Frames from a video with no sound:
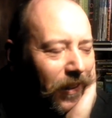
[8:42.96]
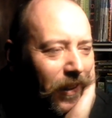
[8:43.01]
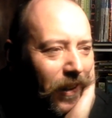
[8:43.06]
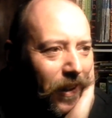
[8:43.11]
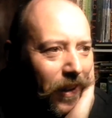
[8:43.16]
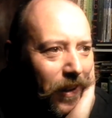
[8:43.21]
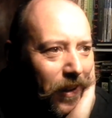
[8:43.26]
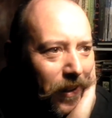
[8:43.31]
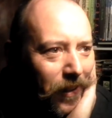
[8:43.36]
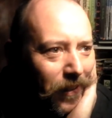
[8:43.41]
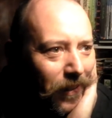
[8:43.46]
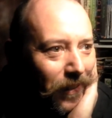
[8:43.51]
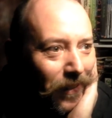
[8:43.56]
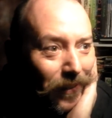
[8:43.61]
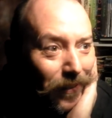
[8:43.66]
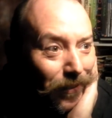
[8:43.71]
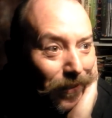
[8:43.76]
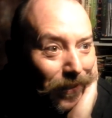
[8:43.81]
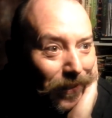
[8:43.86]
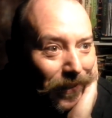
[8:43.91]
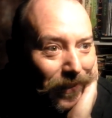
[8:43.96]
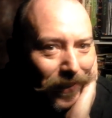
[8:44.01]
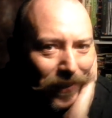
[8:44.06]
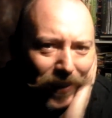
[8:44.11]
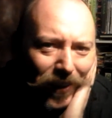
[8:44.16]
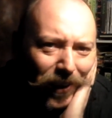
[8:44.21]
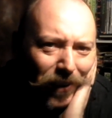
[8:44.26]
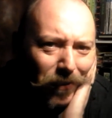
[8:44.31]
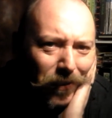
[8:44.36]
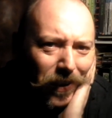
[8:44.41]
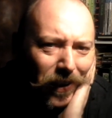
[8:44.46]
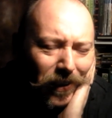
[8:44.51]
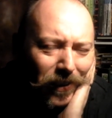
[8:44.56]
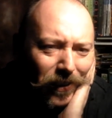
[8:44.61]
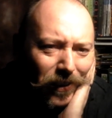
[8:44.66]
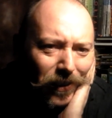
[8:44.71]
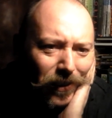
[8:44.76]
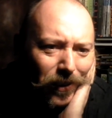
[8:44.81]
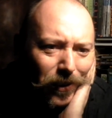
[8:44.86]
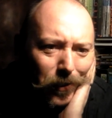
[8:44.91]
You know,
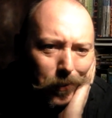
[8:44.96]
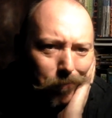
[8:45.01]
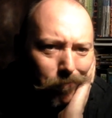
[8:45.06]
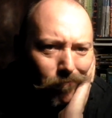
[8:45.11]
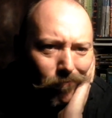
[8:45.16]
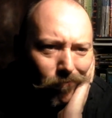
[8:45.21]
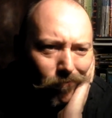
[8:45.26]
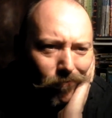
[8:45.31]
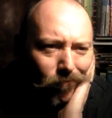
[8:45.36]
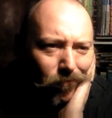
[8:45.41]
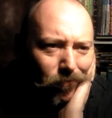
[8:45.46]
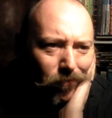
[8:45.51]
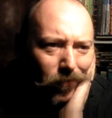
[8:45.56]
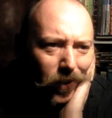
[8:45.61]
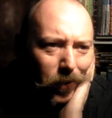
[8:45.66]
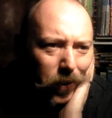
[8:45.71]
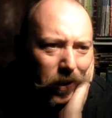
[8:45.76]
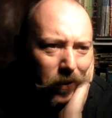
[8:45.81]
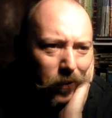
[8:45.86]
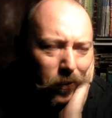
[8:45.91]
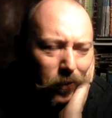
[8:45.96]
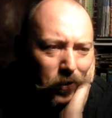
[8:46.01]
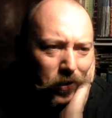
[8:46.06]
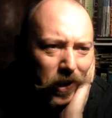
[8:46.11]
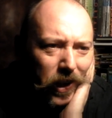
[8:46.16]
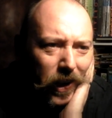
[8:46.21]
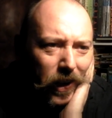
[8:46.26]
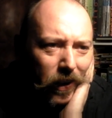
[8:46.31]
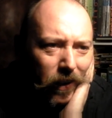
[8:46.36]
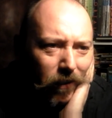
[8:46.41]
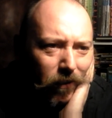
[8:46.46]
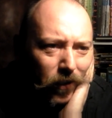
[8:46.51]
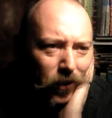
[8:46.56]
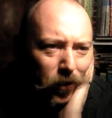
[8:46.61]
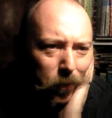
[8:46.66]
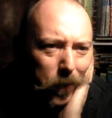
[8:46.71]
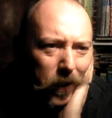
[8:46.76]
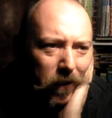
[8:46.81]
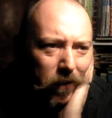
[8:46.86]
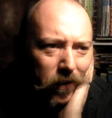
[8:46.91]
we can all share our
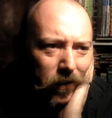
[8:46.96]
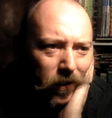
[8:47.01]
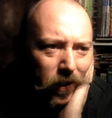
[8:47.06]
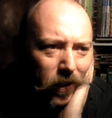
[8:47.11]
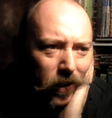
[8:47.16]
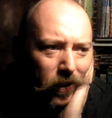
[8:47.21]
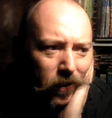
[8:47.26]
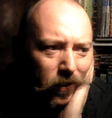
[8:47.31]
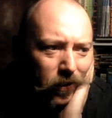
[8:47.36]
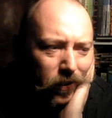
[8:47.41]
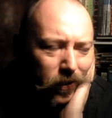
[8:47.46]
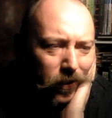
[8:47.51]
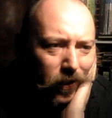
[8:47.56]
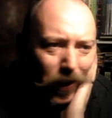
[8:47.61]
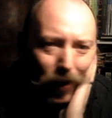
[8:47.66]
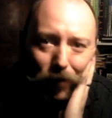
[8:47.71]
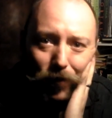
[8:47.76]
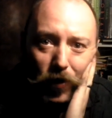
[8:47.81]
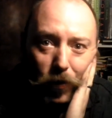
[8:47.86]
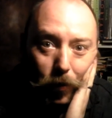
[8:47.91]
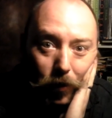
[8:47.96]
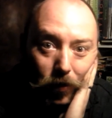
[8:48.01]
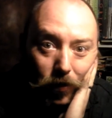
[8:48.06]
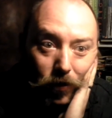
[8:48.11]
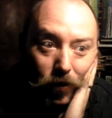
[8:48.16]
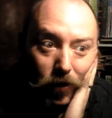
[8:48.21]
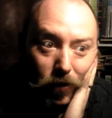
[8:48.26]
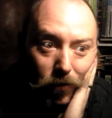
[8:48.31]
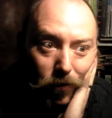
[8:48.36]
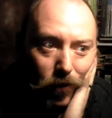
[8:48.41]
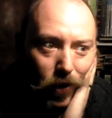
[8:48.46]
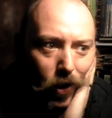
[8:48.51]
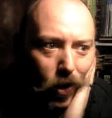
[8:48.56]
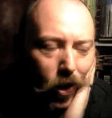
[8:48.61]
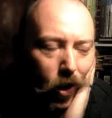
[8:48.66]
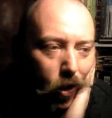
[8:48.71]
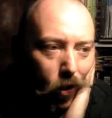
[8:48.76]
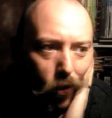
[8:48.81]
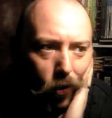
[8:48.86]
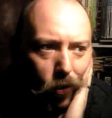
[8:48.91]
experiences if you want to,
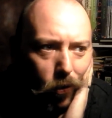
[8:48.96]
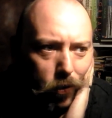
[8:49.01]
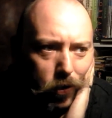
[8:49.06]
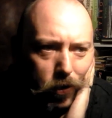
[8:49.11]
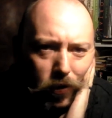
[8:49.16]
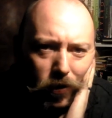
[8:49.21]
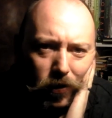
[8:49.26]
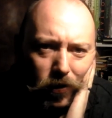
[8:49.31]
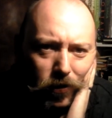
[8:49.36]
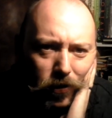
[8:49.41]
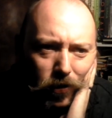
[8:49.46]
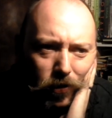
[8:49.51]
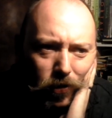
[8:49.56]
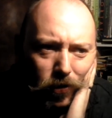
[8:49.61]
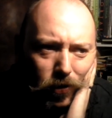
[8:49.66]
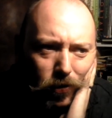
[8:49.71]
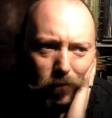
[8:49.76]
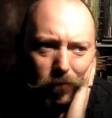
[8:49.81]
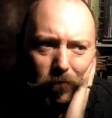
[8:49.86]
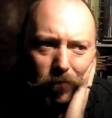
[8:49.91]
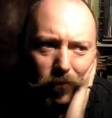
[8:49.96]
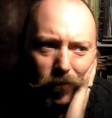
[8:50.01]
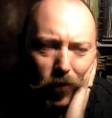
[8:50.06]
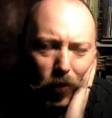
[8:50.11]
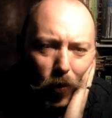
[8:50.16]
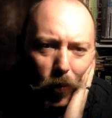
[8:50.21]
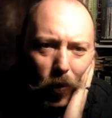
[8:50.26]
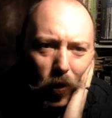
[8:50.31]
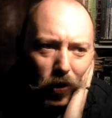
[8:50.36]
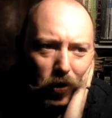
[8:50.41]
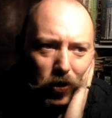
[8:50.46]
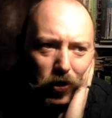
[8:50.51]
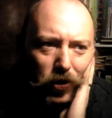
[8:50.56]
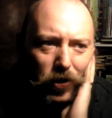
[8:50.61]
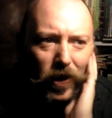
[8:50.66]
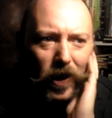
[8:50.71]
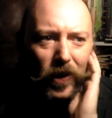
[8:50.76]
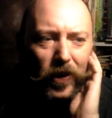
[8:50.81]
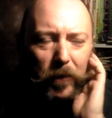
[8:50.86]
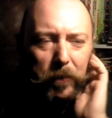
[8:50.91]
or you can just watch
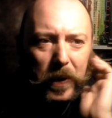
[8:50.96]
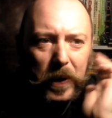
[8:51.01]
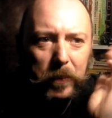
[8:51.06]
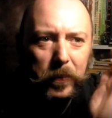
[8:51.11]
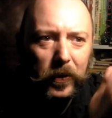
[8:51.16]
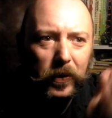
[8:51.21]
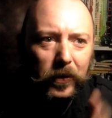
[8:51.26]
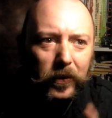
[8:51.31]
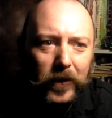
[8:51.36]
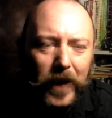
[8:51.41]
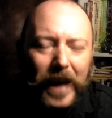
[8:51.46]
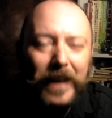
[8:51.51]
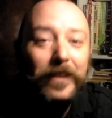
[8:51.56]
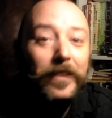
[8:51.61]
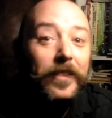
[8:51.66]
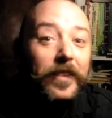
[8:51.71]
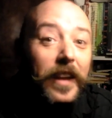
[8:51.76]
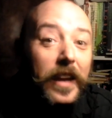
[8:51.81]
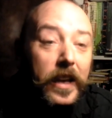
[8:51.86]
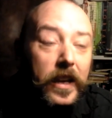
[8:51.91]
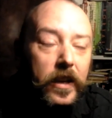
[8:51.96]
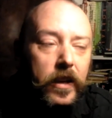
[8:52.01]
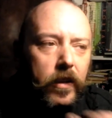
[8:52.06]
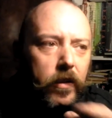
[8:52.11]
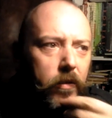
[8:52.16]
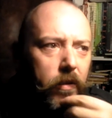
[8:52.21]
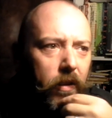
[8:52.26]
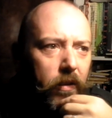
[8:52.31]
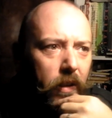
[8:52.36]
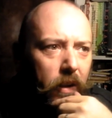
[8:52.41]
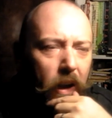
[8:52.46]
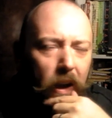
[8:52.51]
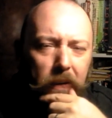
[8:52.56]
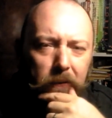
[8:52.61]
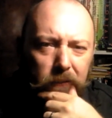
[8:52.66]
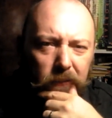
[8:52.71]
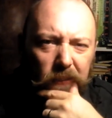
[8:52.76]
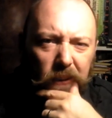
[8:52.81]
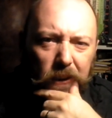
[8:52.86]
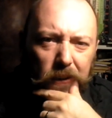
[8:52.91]
other people entertain you, and
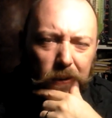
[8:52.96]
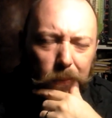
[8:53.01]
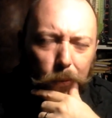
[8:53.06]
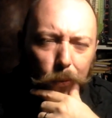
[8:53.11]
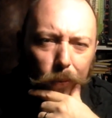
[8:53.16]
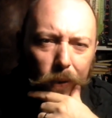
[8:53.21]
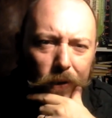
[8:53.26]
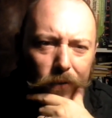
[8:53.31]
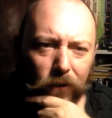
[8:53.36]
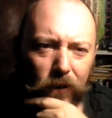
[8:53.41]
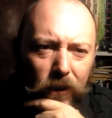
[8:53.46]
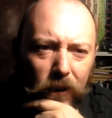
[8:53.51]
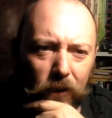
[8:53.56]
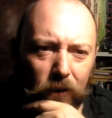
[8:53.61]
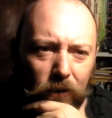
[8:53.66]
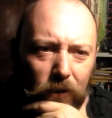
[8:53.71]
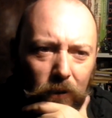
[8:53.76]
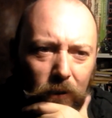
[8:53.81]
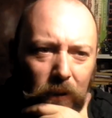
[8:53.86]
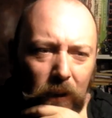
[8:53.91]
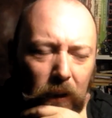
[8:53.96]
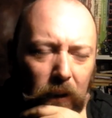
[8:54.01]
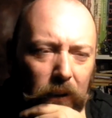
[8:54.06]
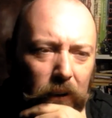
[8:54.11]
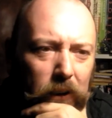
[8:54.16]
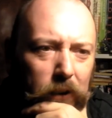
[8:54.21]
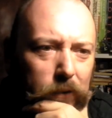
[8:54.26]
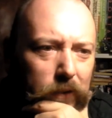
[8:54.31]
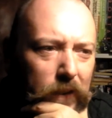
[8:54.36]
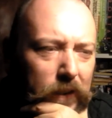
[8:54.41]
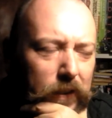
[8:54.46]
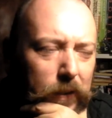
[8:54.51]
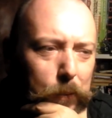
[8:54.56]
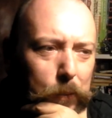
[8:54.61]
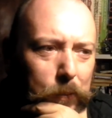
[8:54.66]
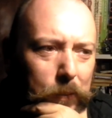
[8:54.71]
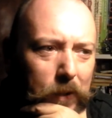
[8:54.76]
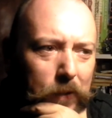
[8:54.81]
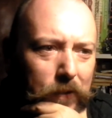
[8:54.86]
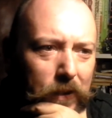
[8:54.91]
hopefully some of my videos do that, and hopefully some
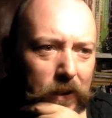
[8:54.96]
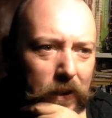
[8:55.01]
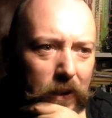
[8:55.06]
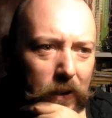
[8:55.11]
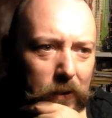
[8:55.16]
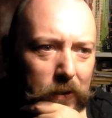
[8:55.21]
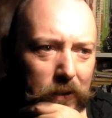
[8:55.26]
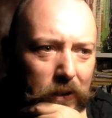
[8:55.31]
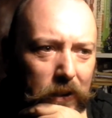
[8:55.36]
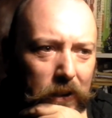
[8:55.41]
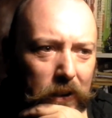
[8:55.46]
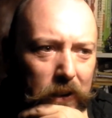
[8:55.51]
of my videos